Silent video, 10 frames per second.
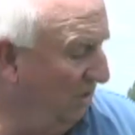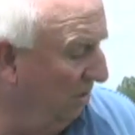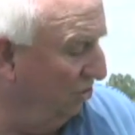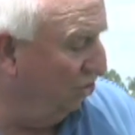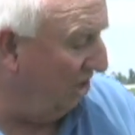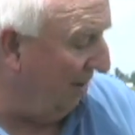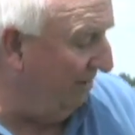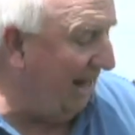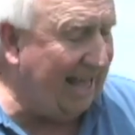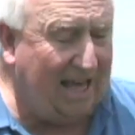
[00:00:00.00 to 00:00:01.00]
or chop
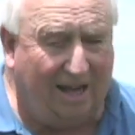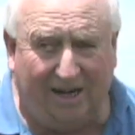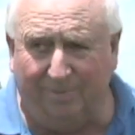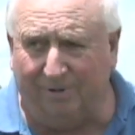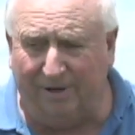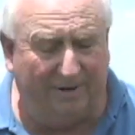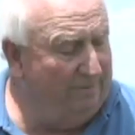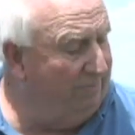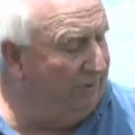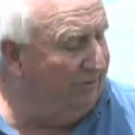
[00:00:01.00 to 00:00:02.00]
it out and pre
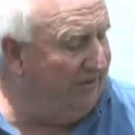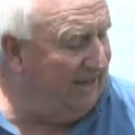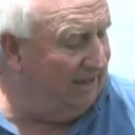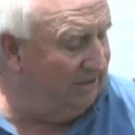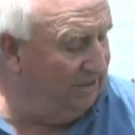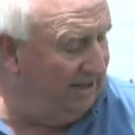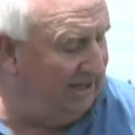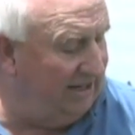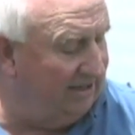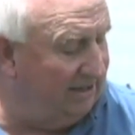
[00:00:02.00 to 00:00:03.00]
prevent
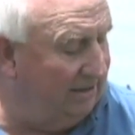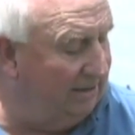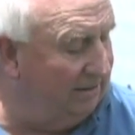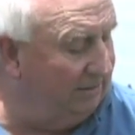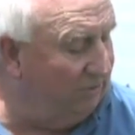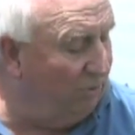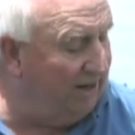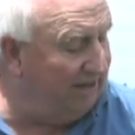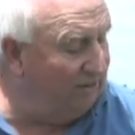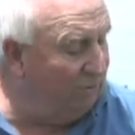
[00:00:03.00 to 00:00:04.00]
any
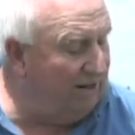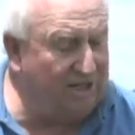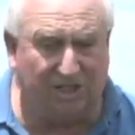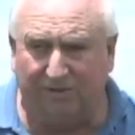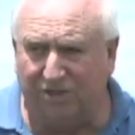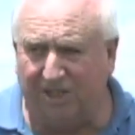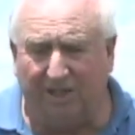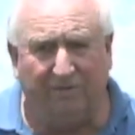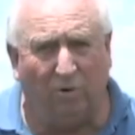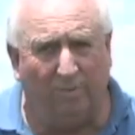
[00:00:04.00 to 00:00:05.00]
running the risk of
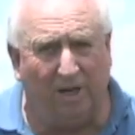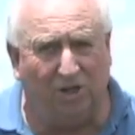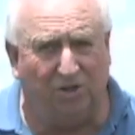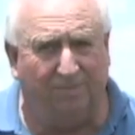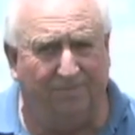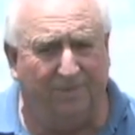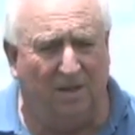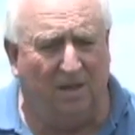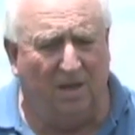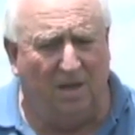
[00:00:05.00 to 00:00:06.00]
seed formation.
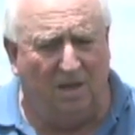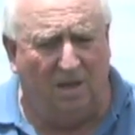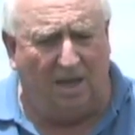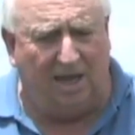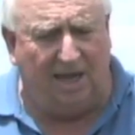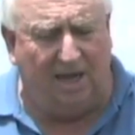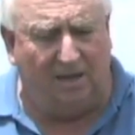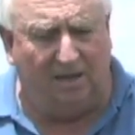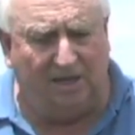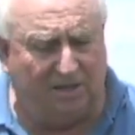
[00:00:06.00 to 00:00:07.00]

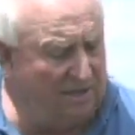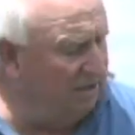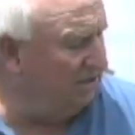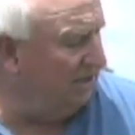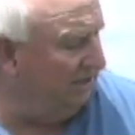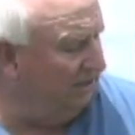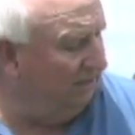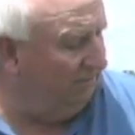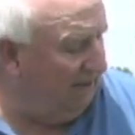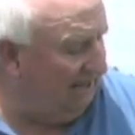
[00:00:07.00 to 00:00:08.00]
And these, like I said, there
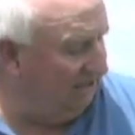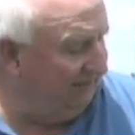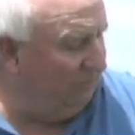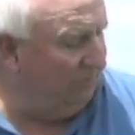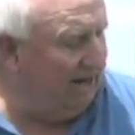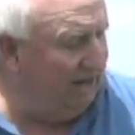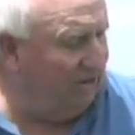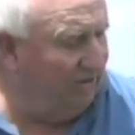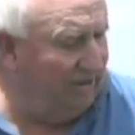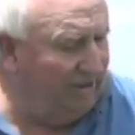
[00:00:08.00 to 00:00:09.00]
are lots of them around.
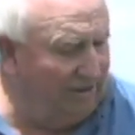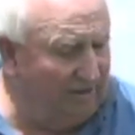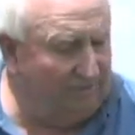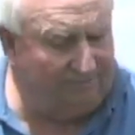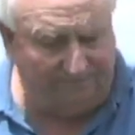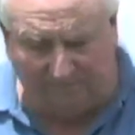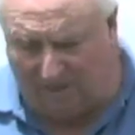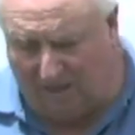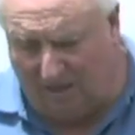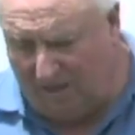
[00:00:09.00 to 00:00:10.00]
You can either,
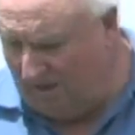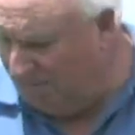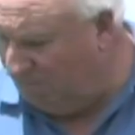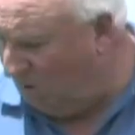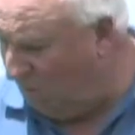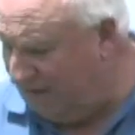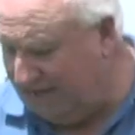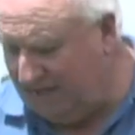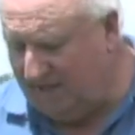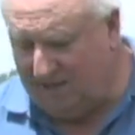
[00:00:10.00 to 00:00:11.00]

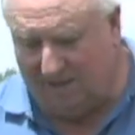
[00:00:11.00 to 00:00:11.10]
mowing